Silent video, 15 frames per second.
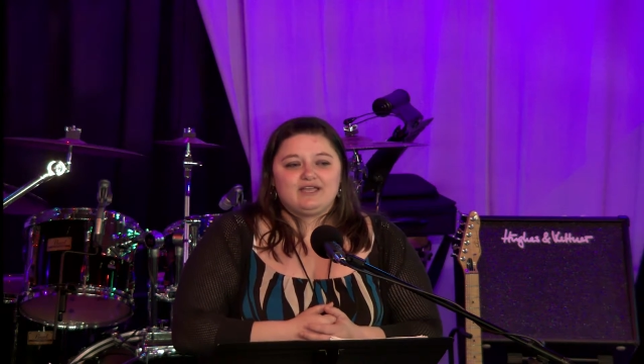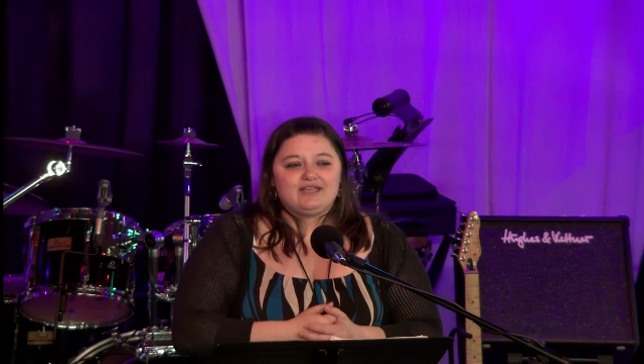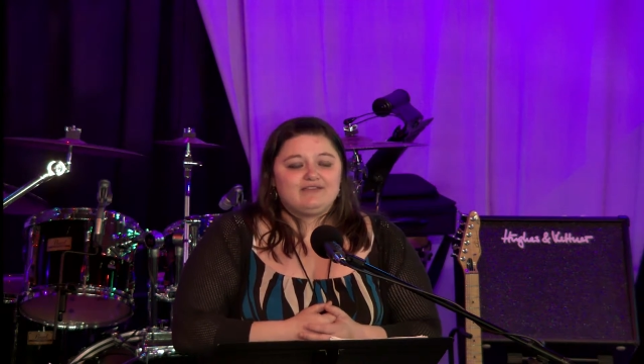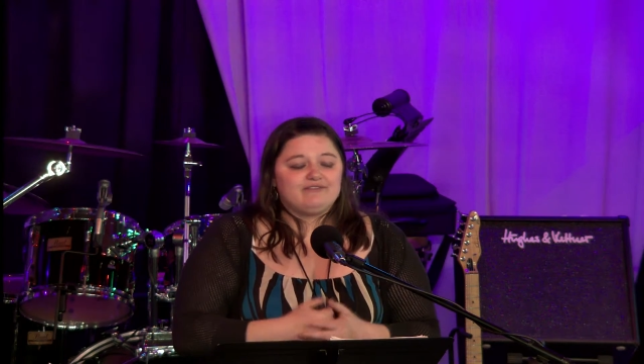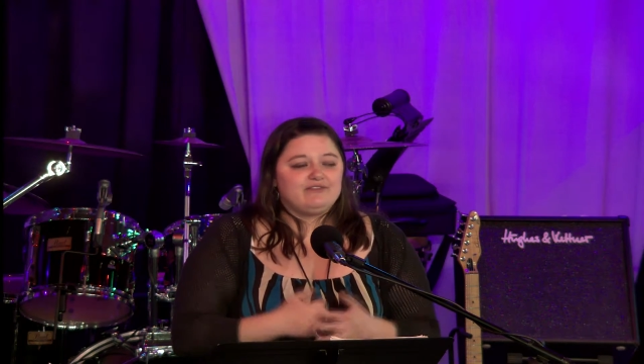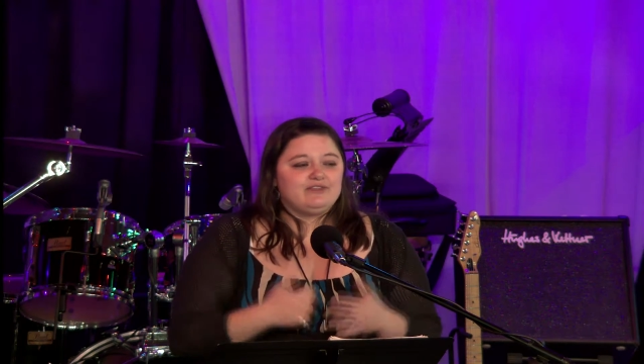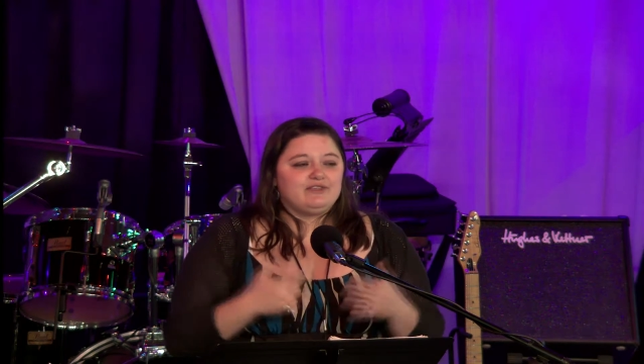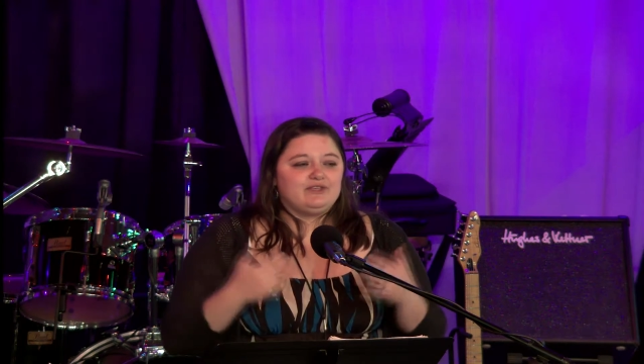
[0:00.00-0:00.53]

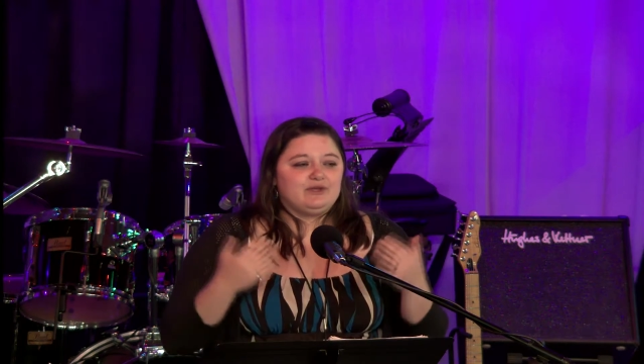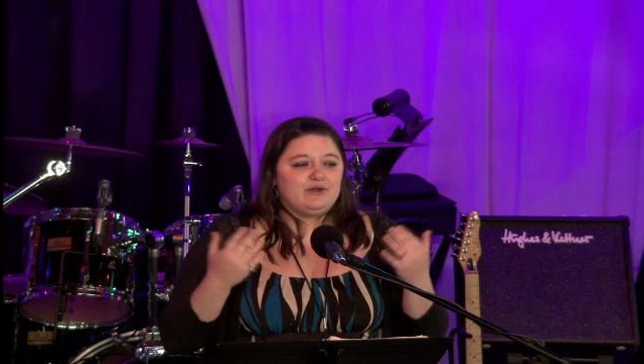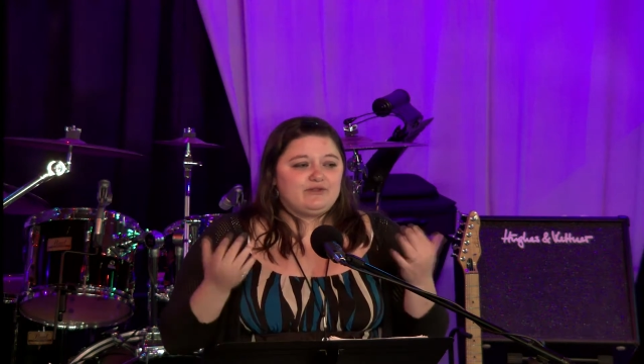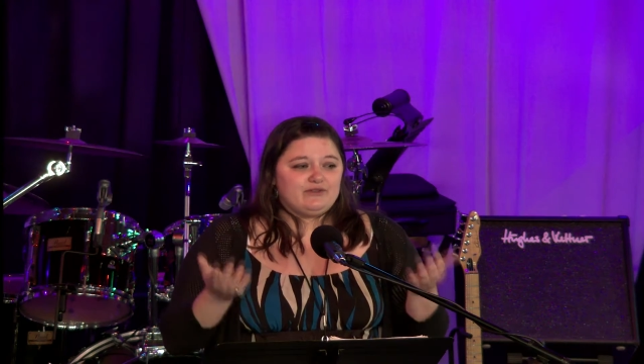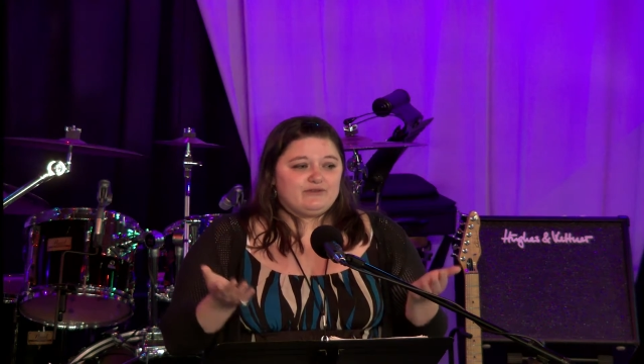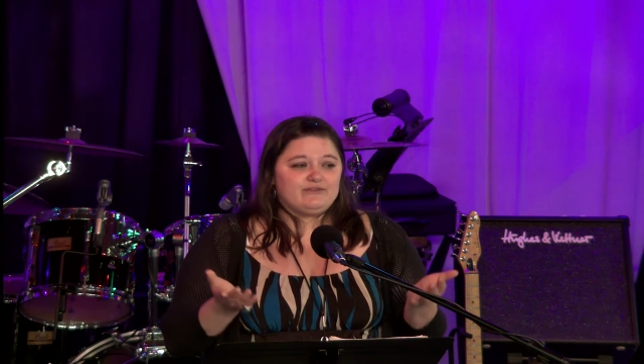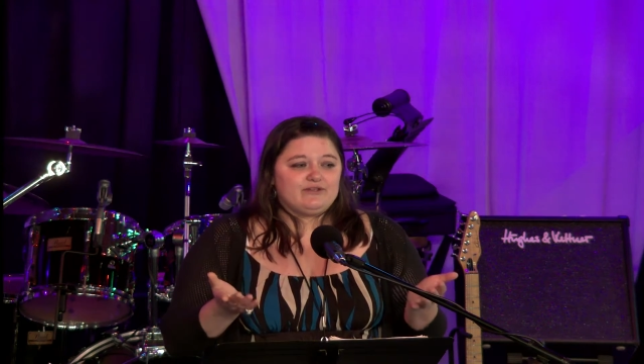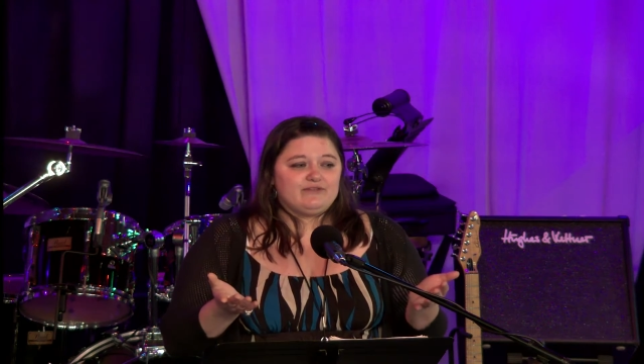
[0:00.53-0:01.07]
if
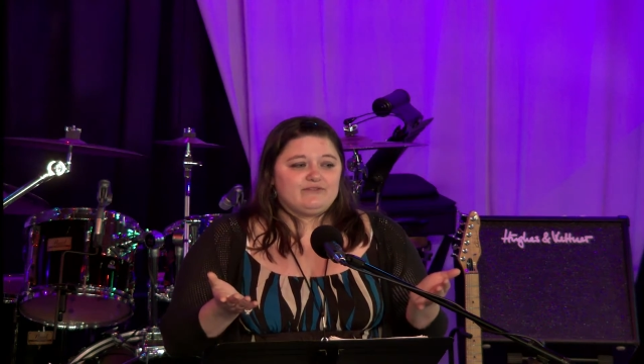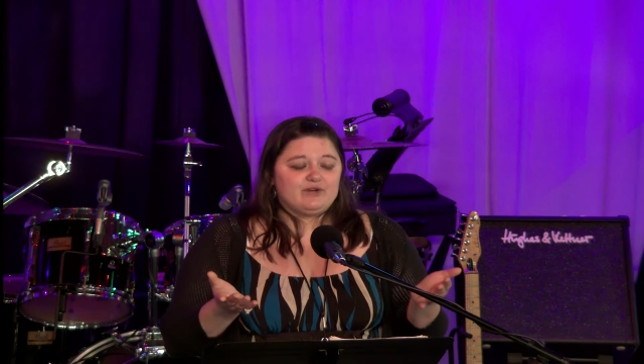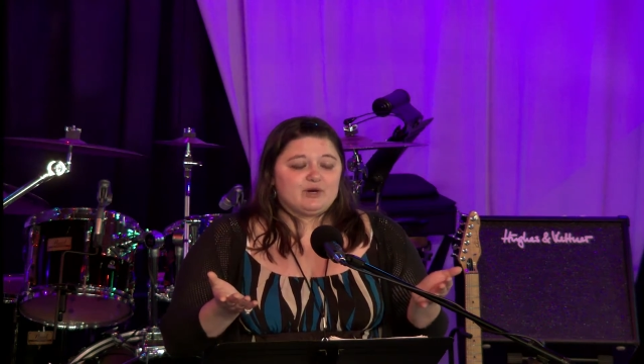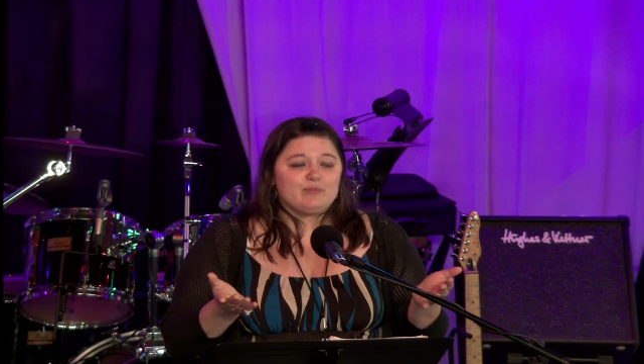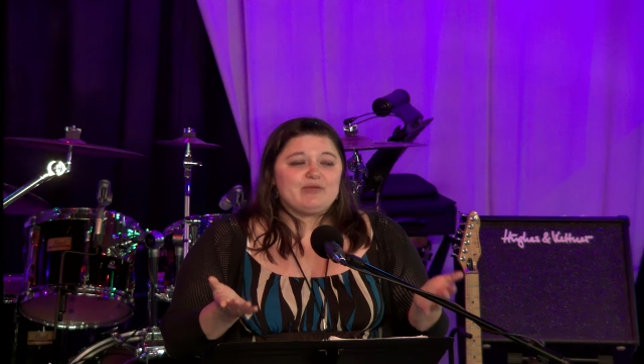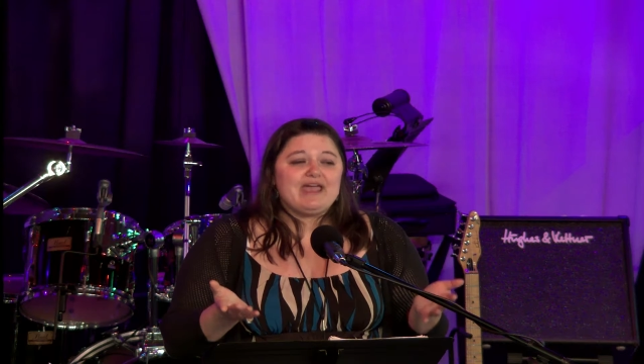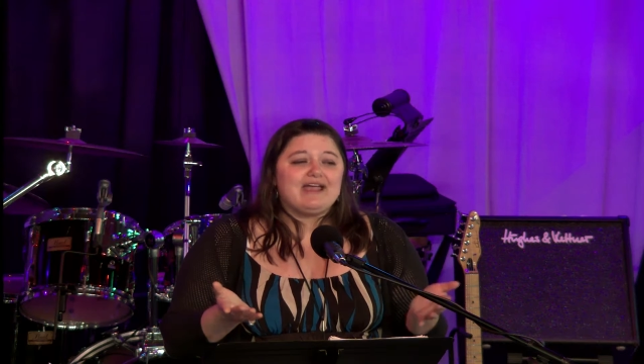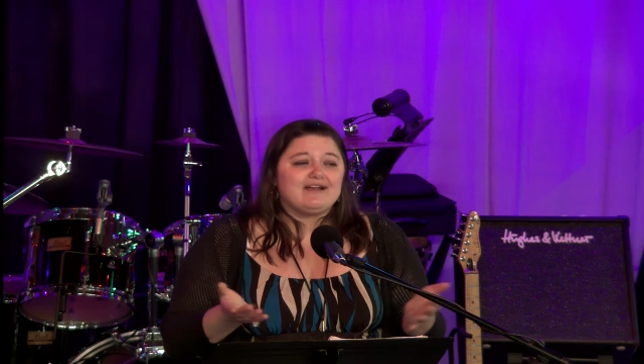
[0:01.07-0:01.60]
you're
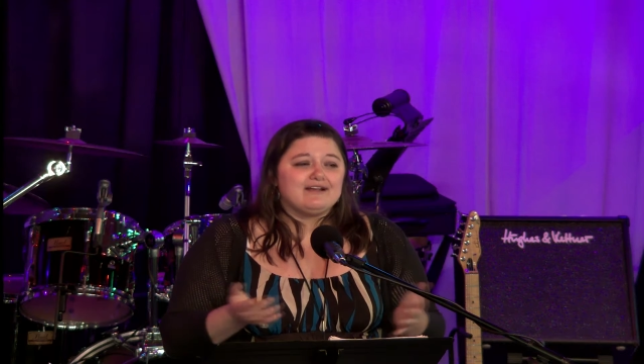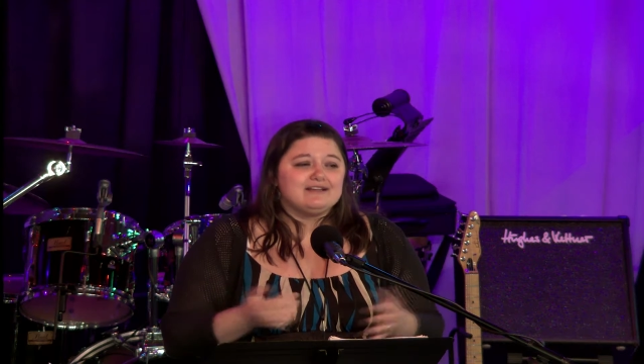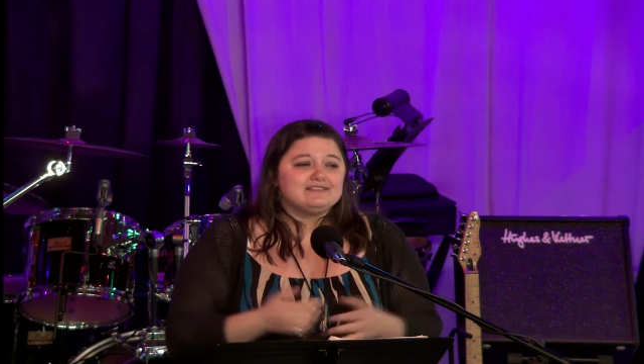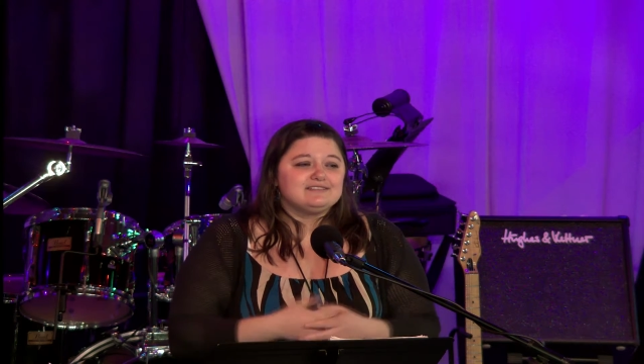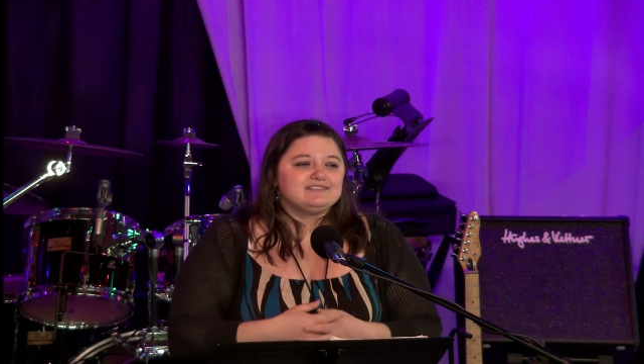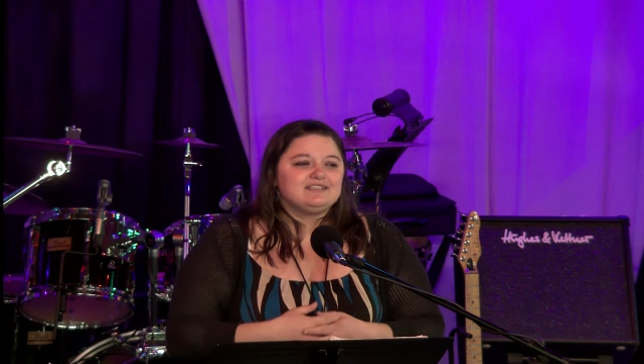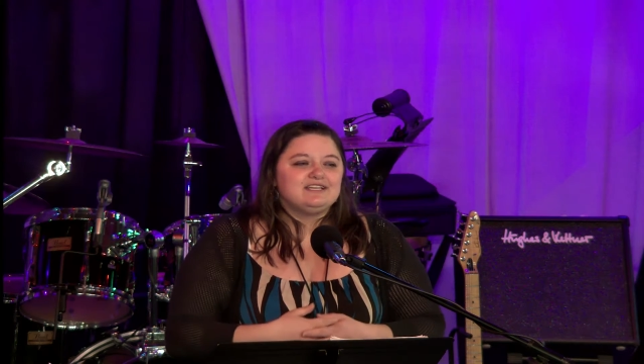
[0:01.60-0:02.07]
a parent,